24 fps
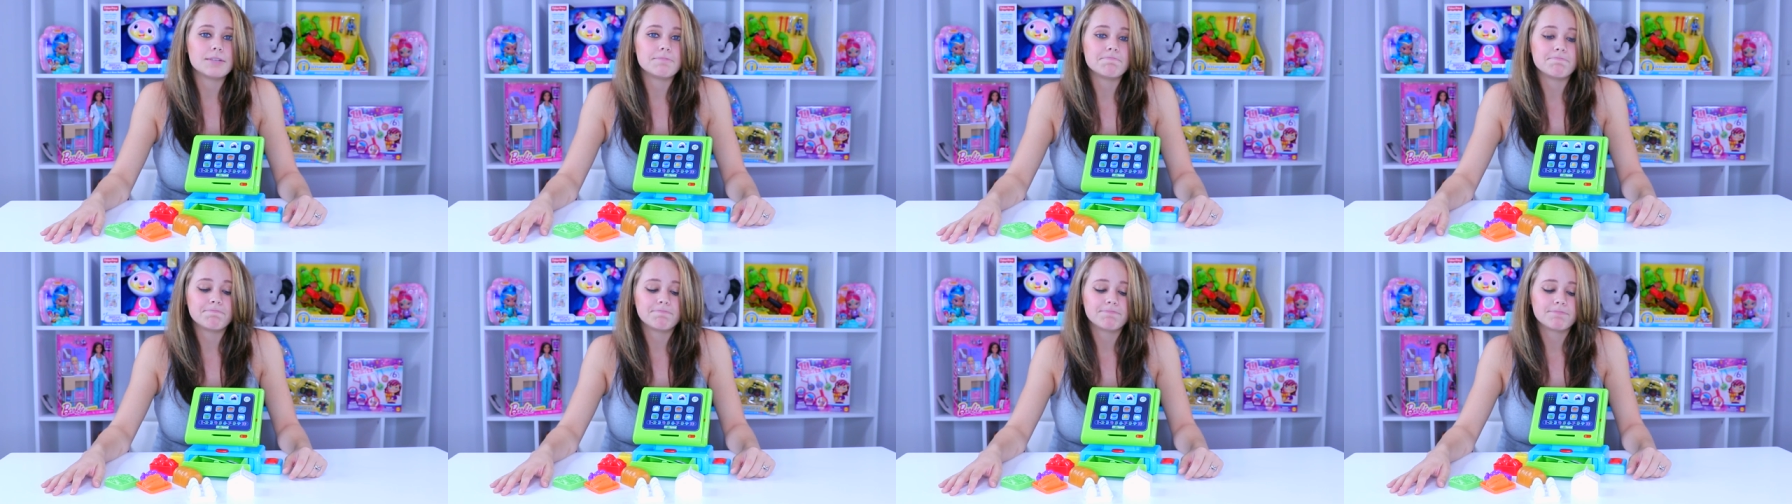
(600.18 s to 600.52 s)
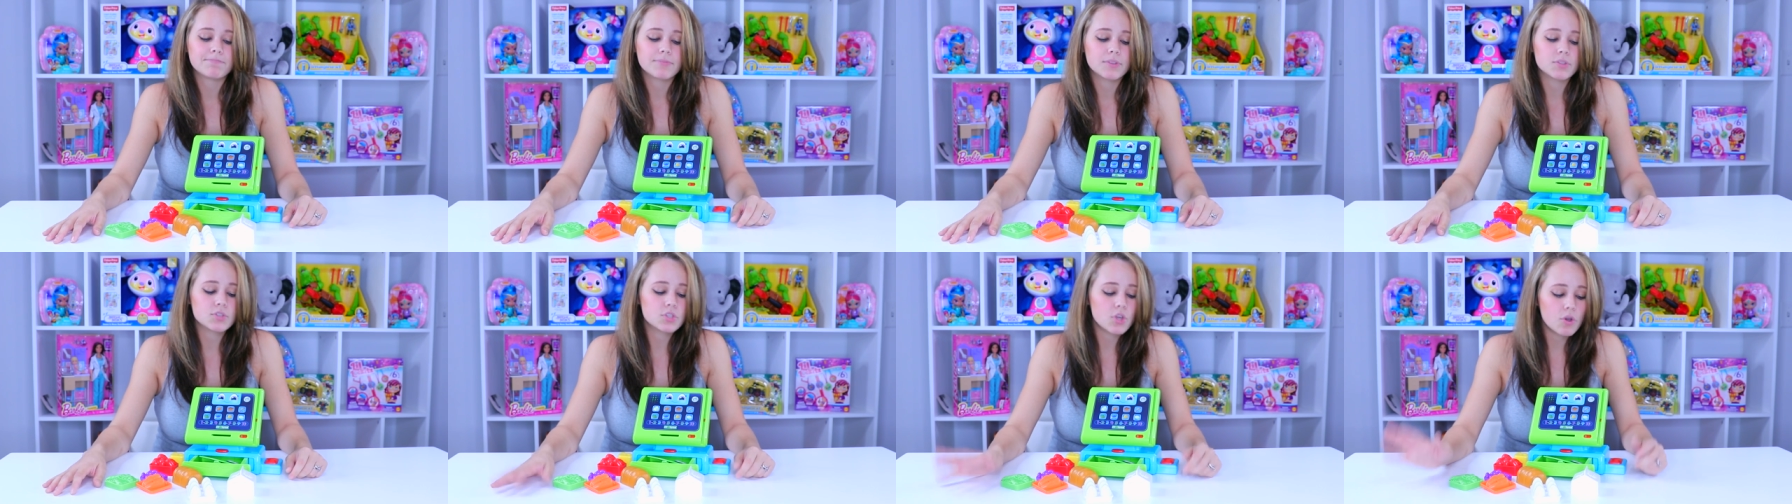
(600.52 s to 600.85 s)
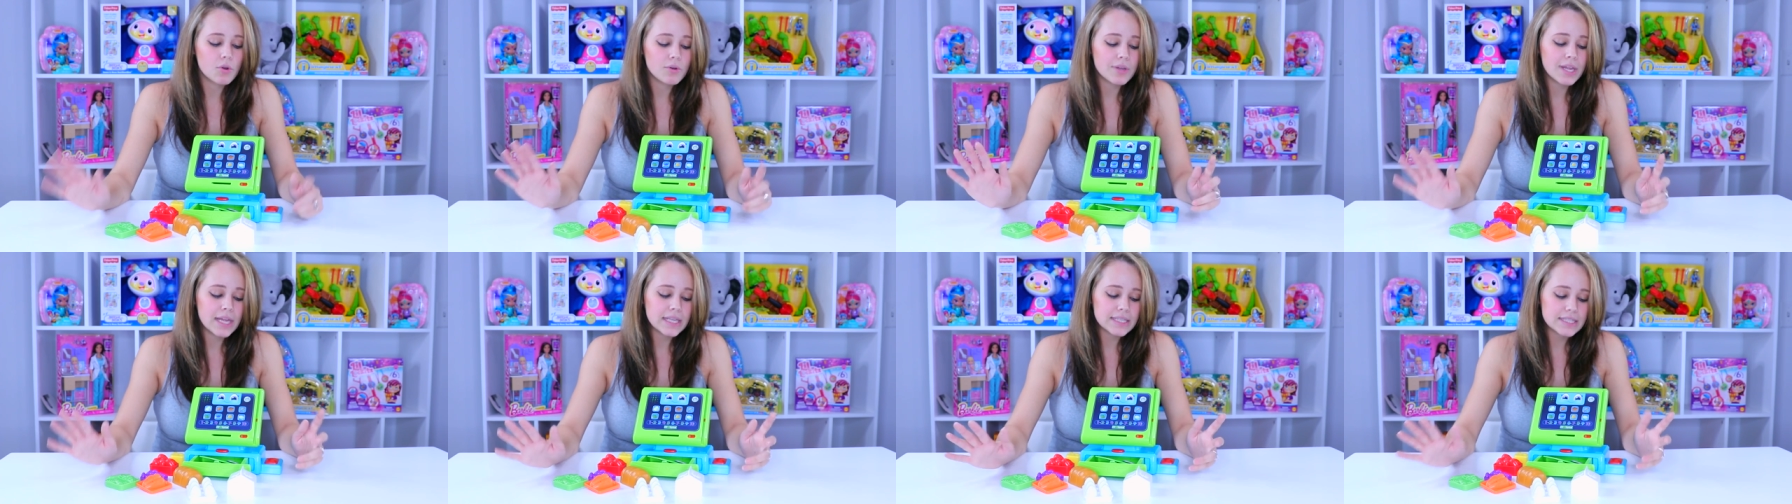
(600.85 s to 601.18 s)
um,
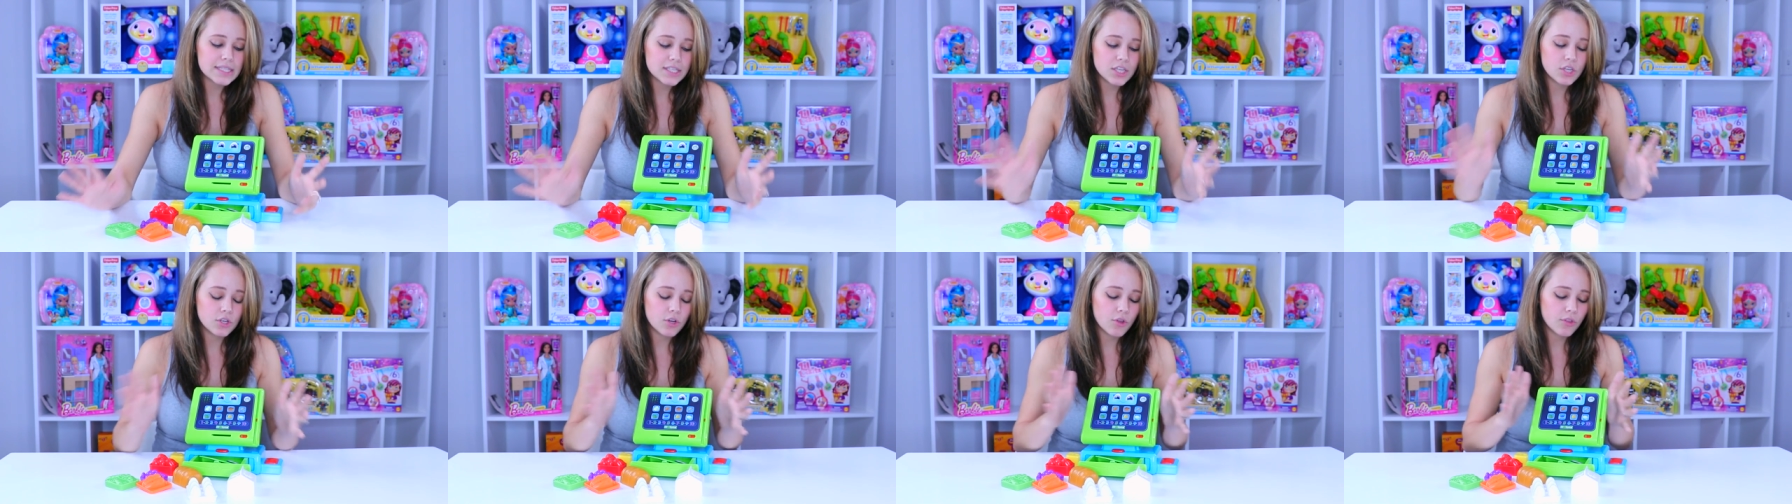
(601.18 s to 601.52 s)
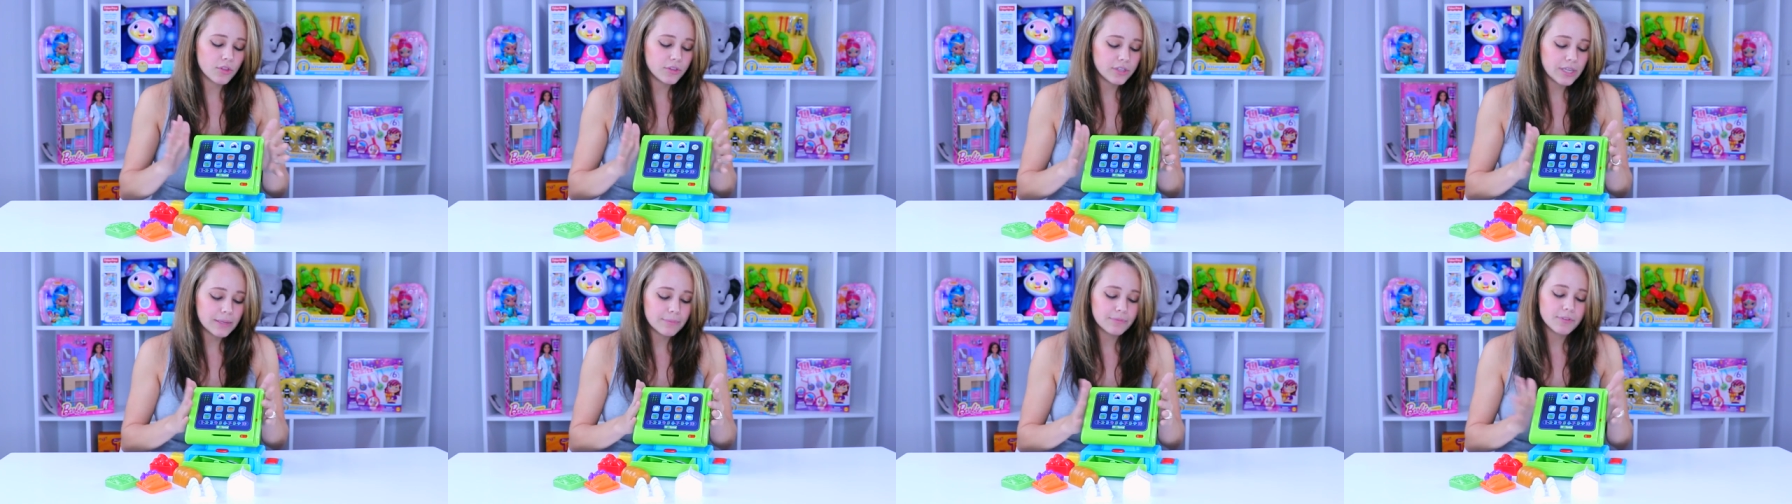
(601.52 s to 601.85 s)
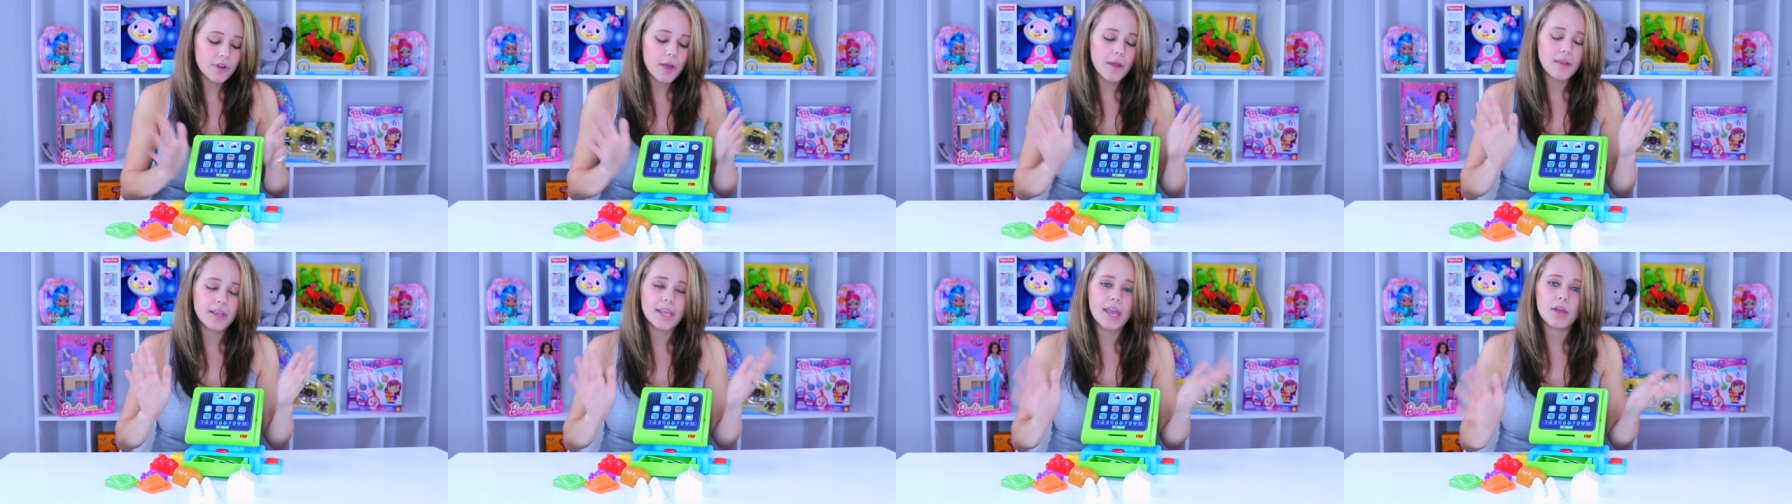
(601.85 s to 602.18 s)
so it's, you know, the
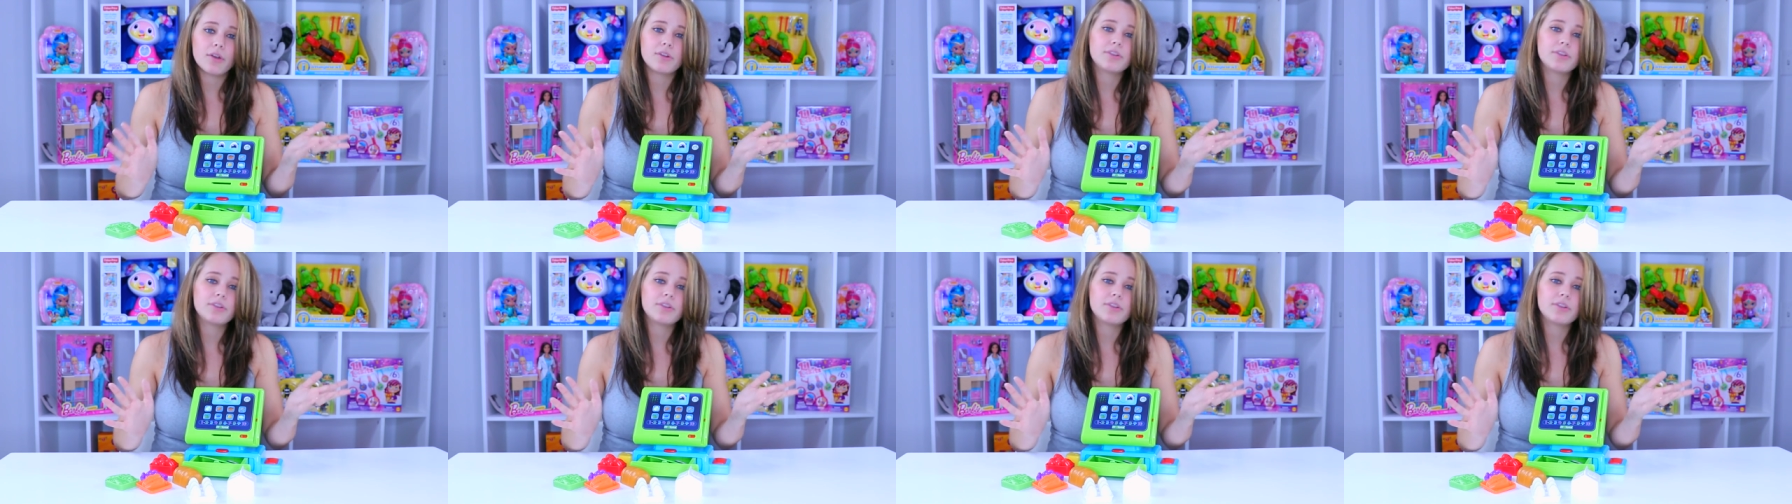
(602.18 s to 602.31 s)
leapfrog